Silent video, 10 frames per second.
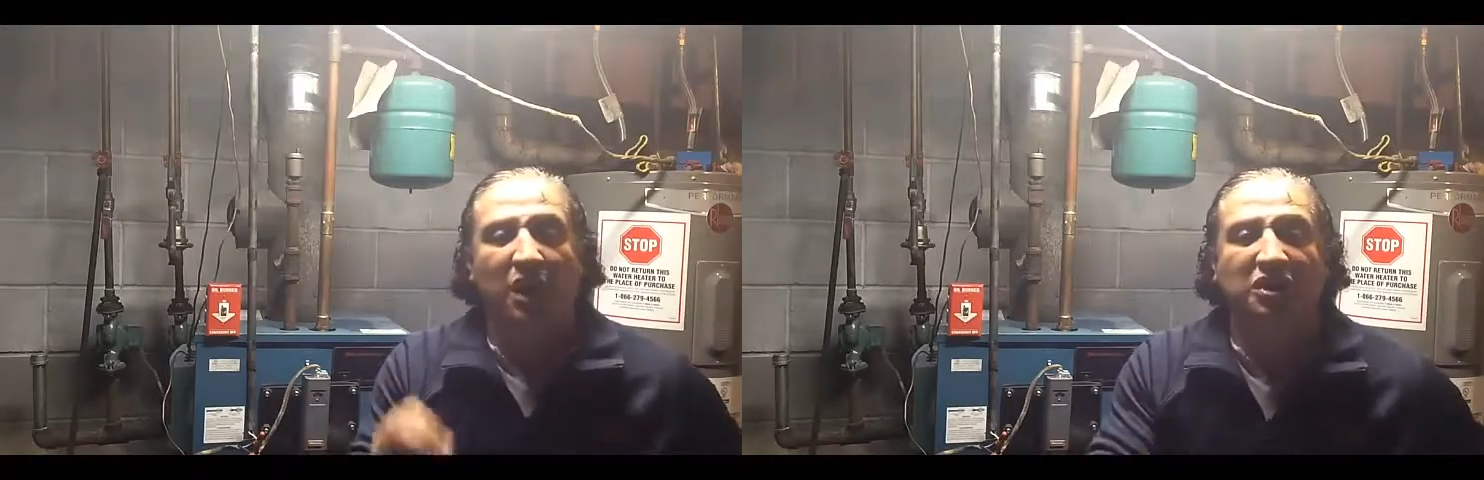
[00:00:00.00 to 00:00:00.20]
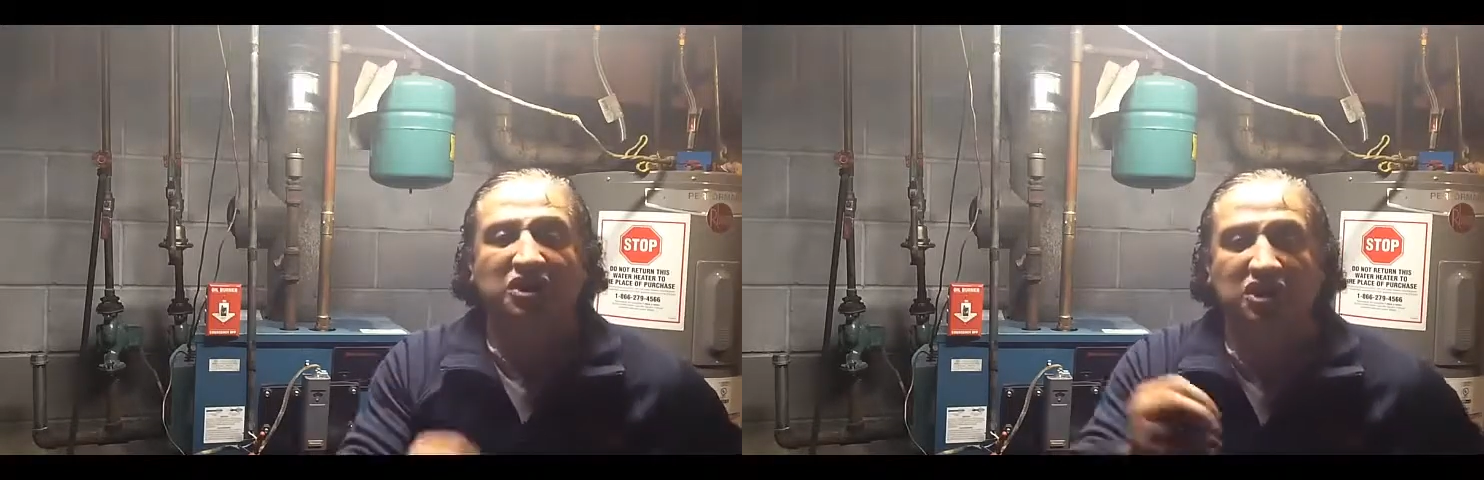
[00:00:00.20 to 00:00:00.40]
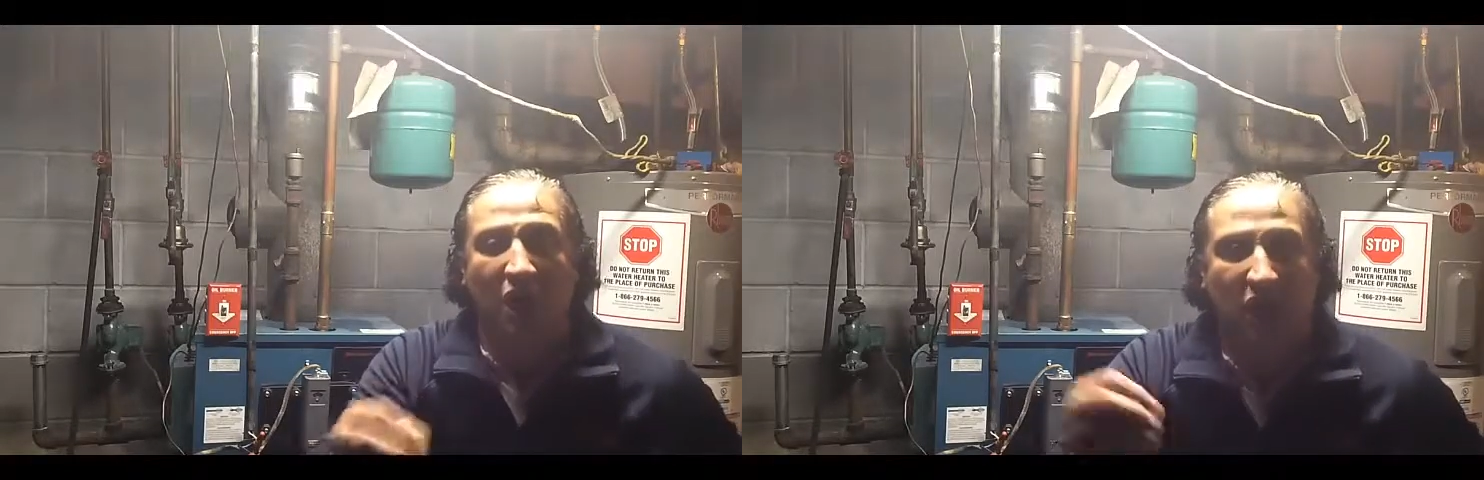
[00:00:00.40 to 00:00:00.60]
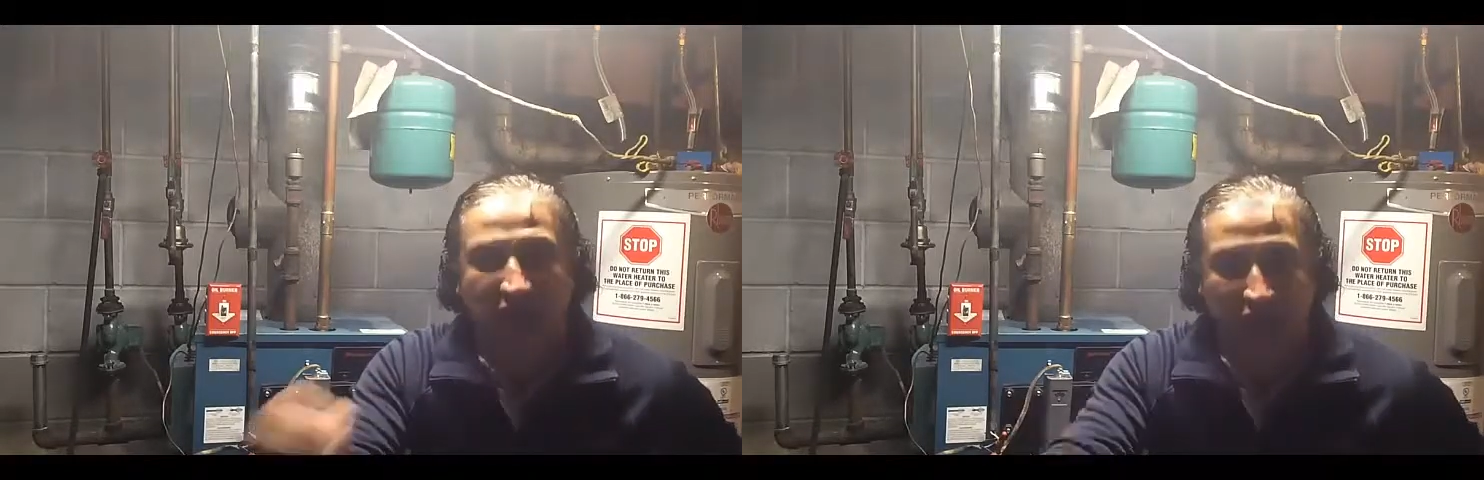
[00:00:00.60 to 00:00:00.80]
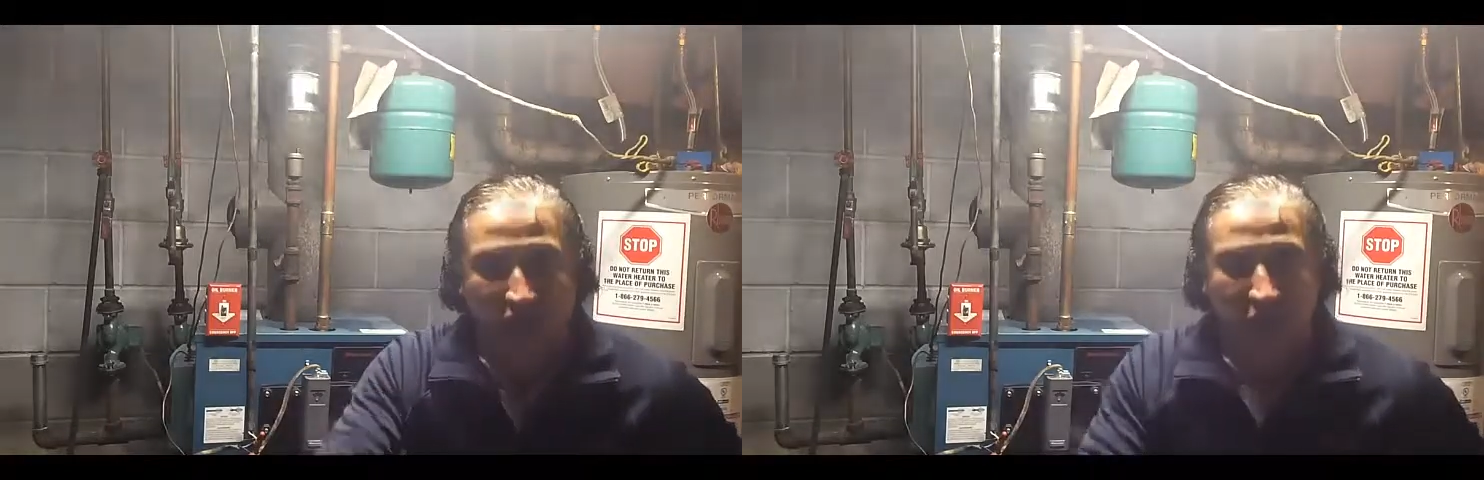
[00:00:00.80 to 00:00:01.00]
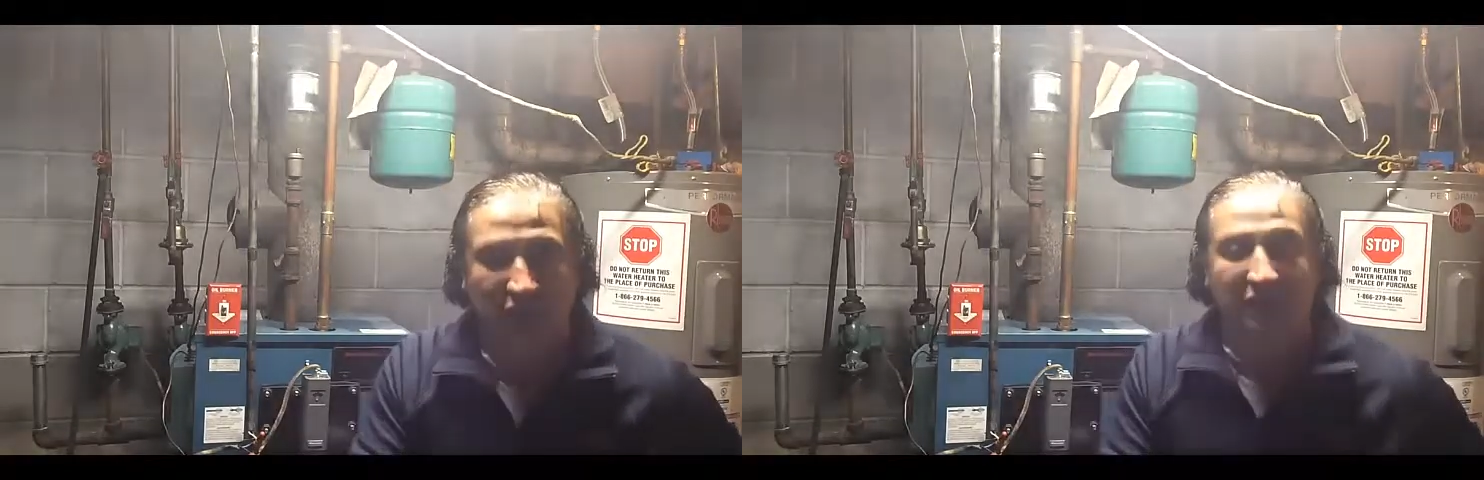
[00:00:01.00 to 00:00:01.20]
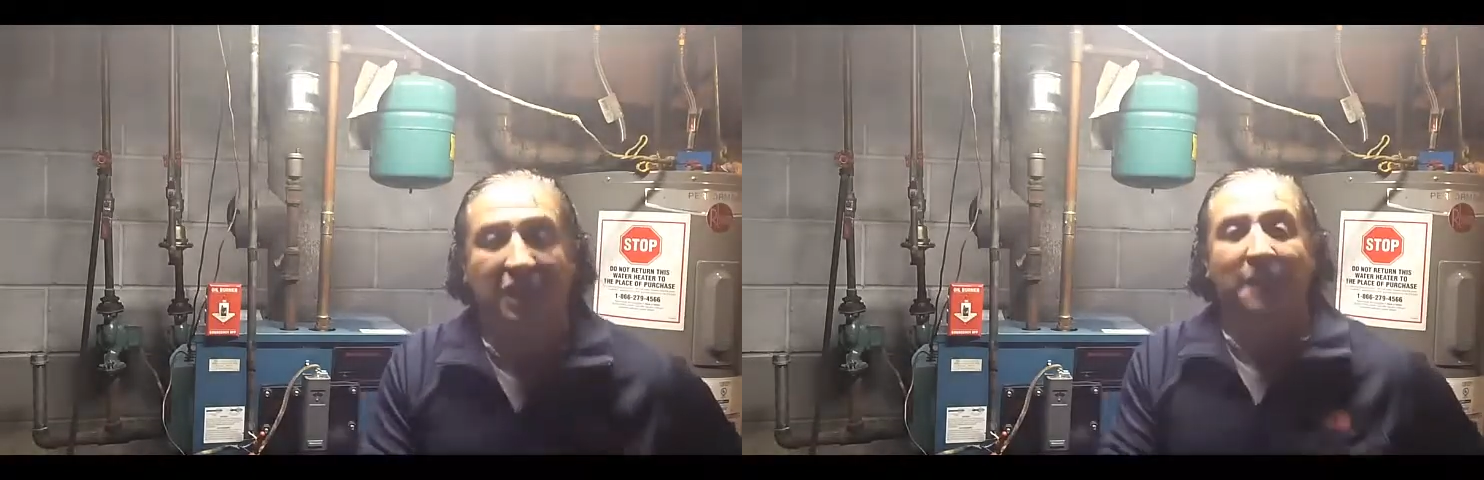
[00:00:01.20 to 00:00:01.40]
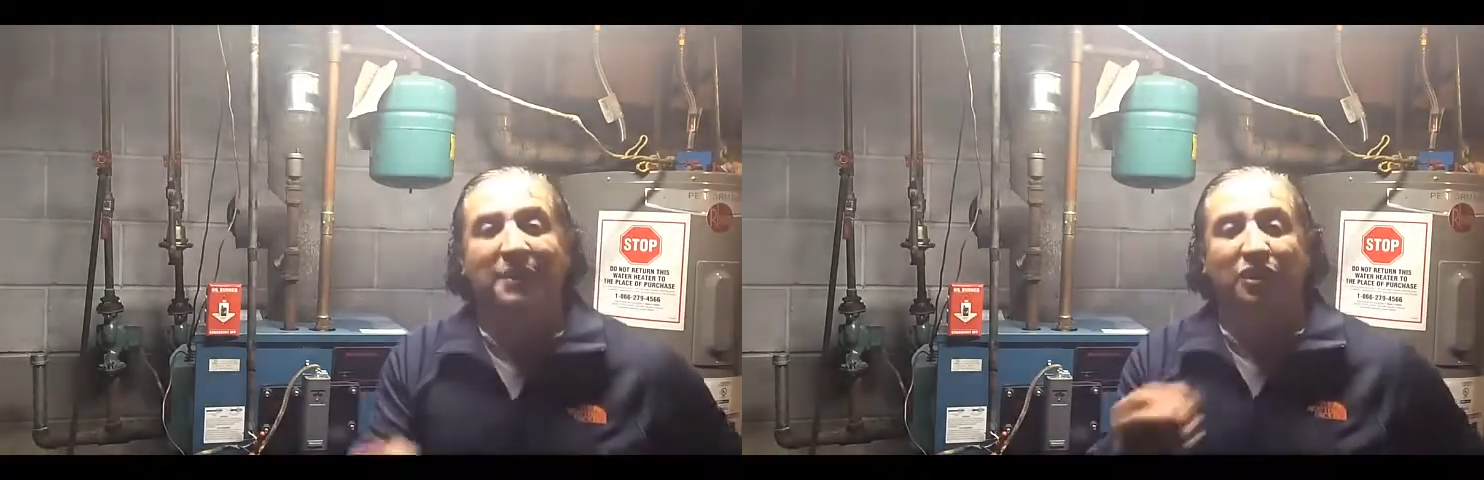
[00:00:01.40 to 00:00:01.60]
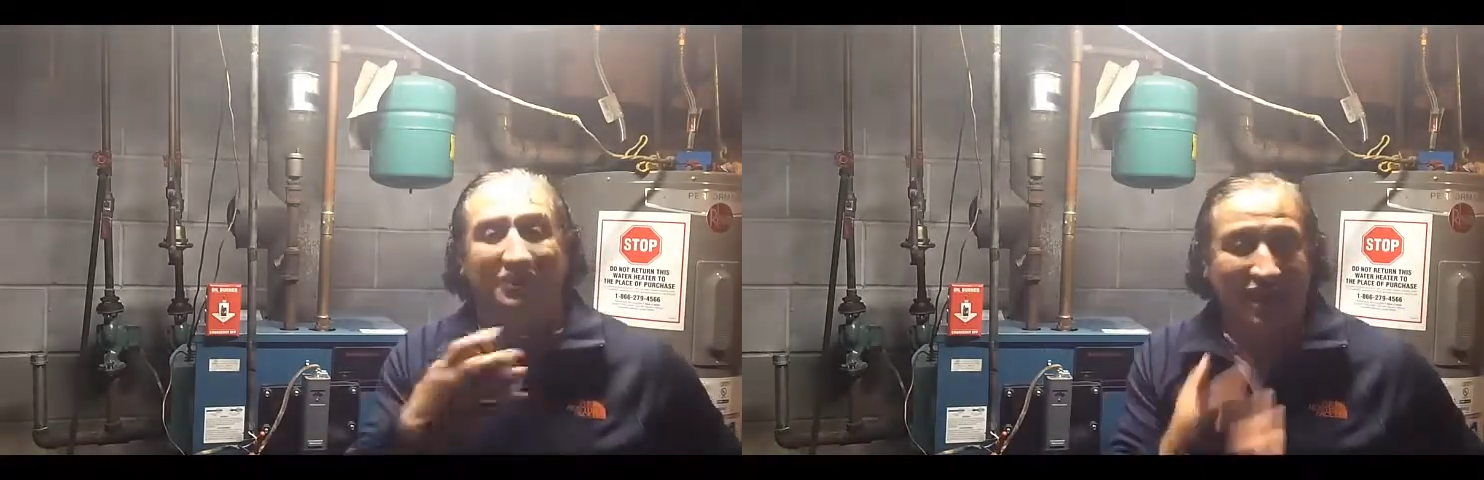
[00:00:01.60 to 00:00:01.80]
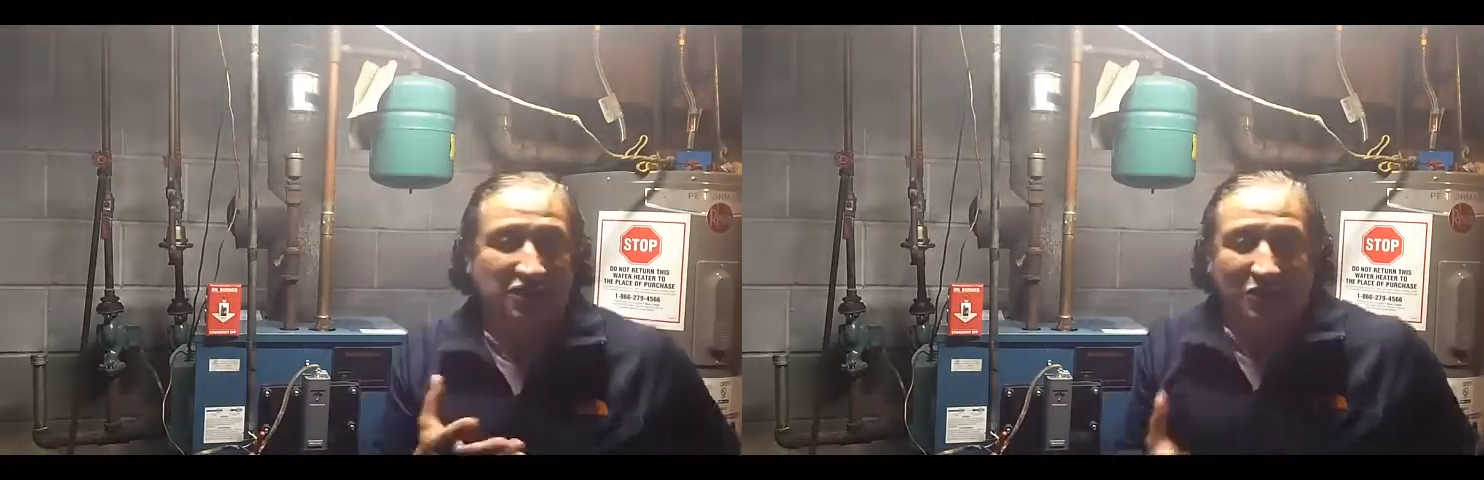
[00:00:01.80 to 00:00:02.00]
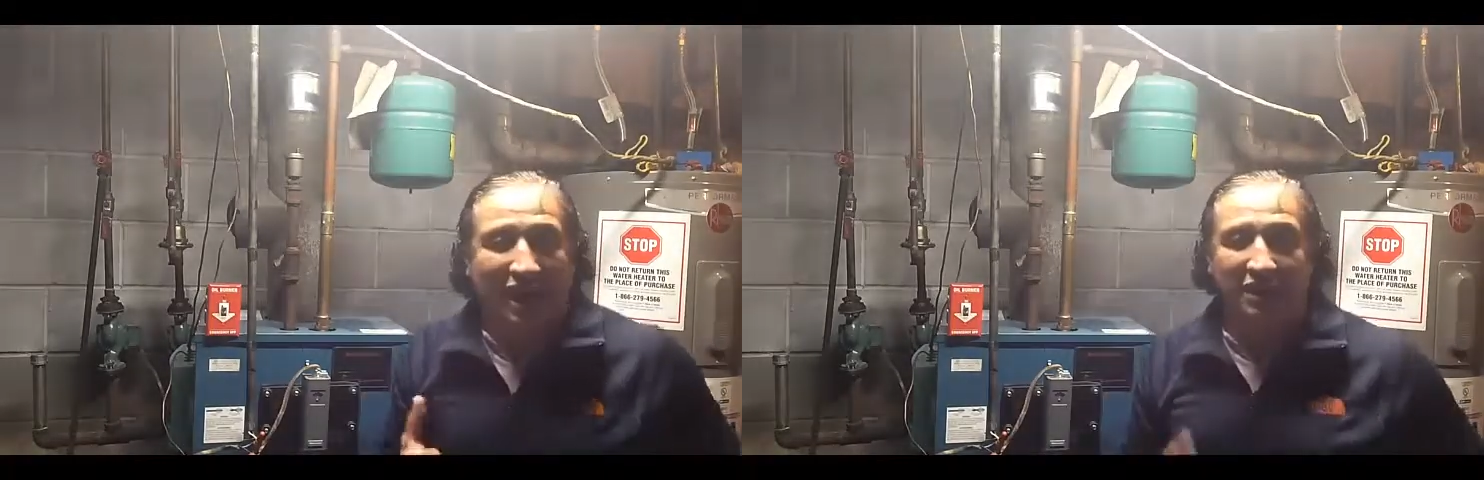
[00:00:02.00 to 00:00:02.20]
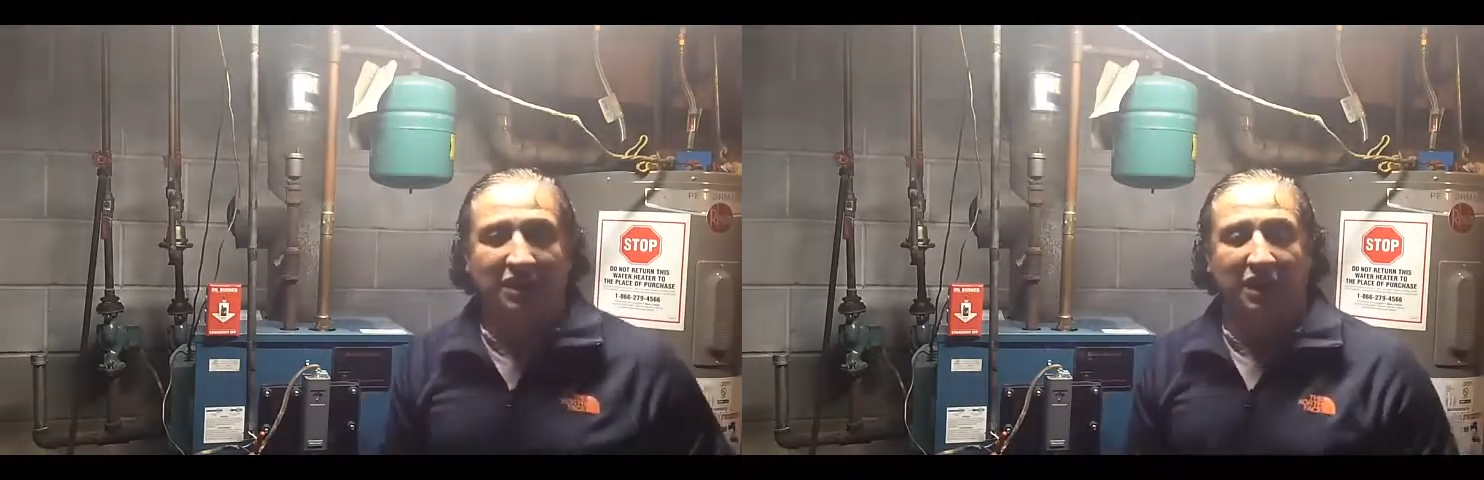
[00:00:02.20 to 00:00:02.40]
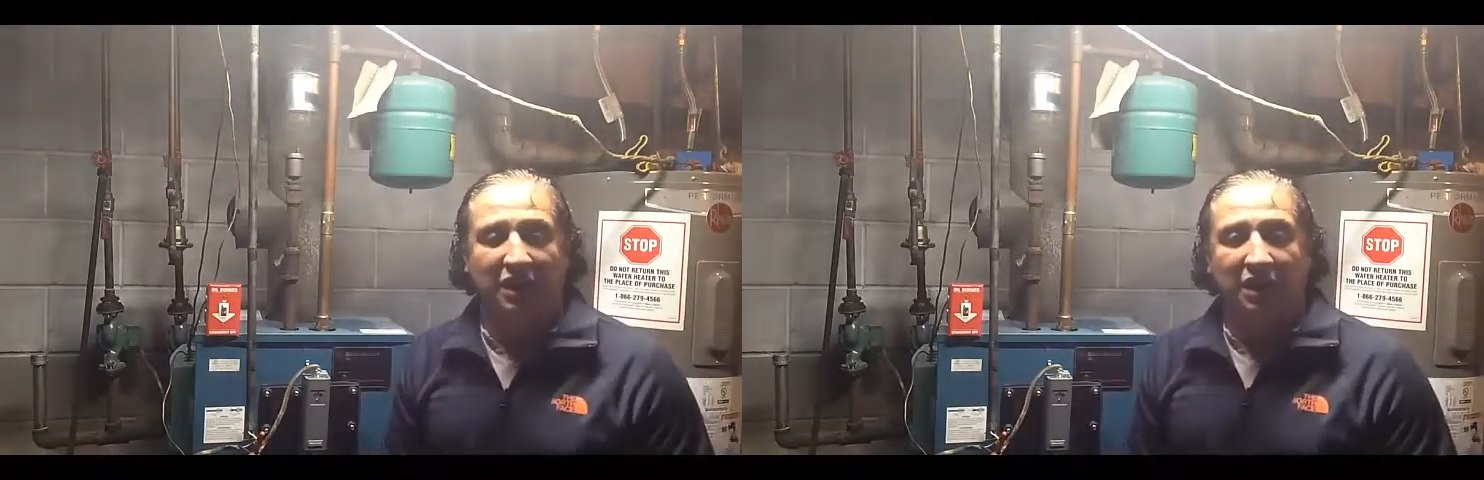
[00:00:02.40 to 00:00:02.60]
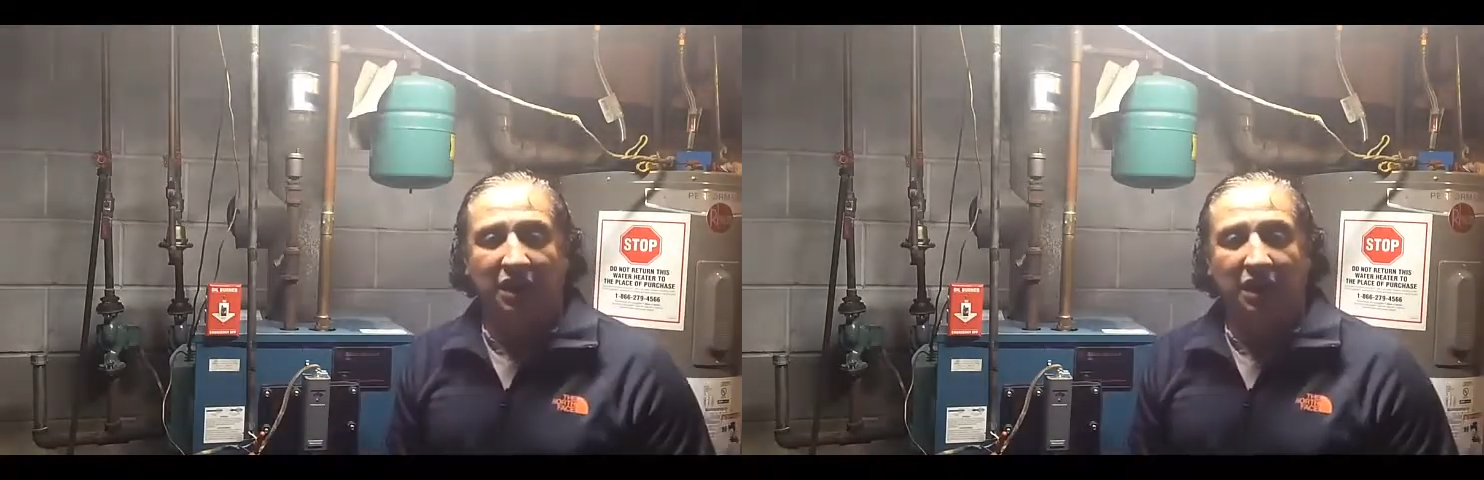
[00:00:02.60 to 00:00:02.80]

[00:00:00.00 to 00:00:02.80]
on starting doing it, because that's what I did.